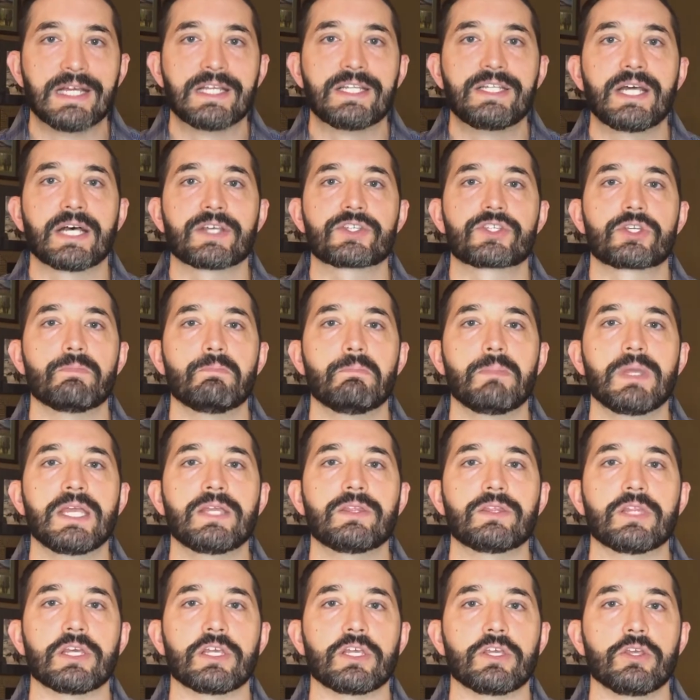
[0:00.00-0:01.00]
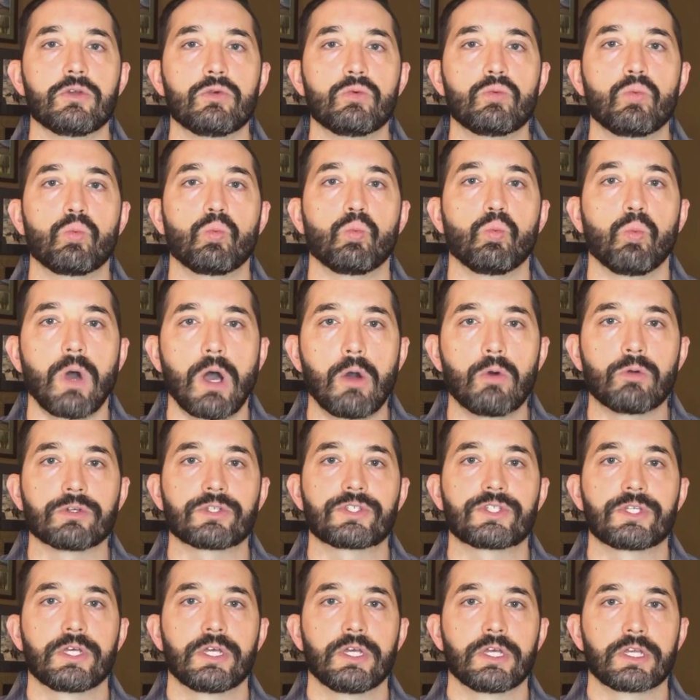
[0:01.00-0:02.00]
doesn't mean that you
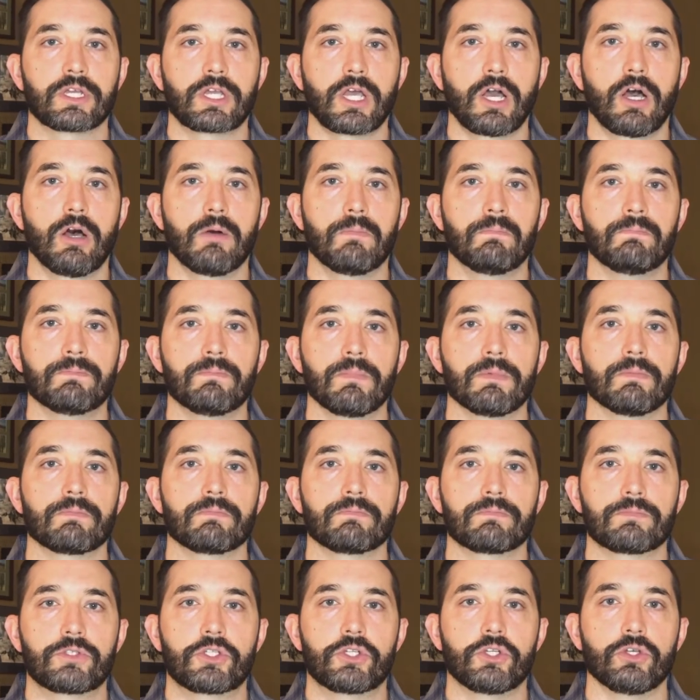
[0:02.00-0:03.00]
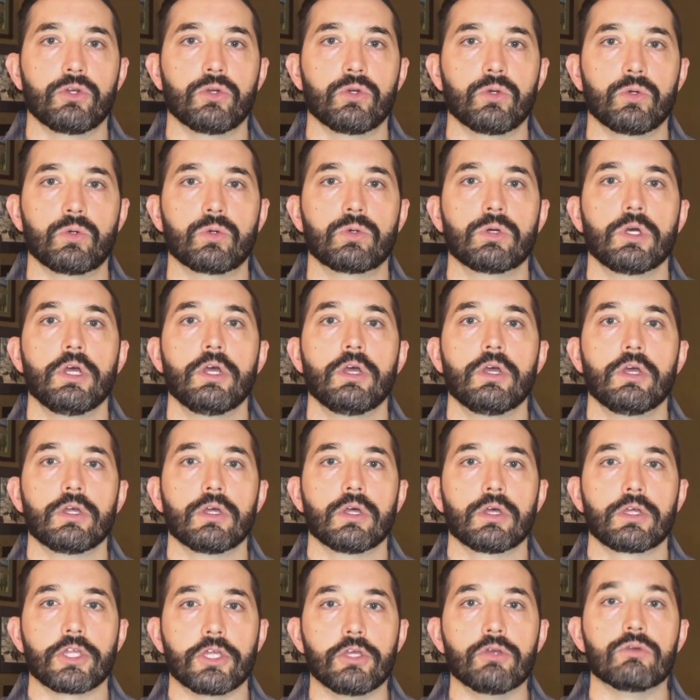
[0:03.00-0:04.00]
won't come to
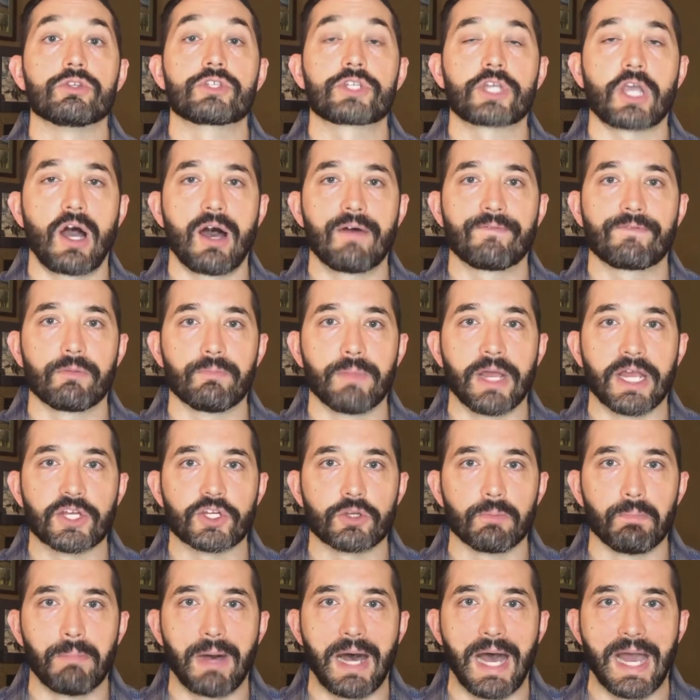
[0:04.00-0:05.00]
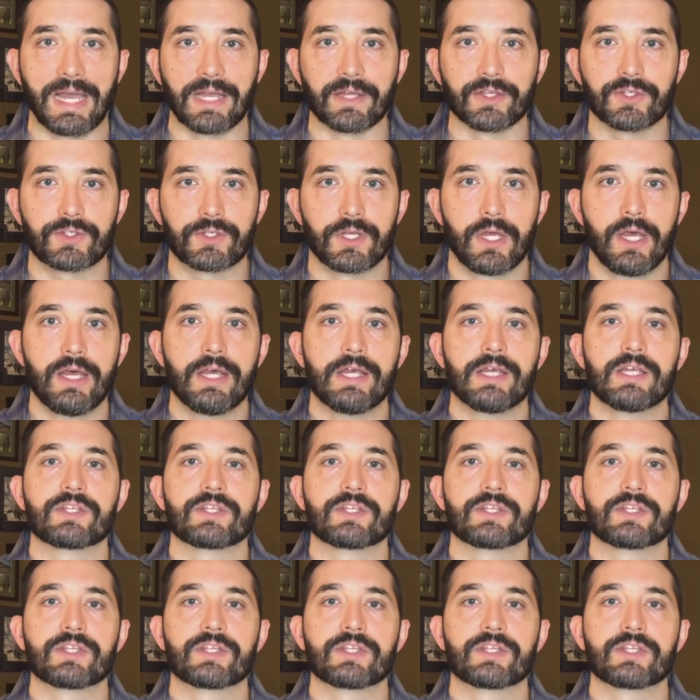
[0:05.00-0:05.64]
use confirmation bias.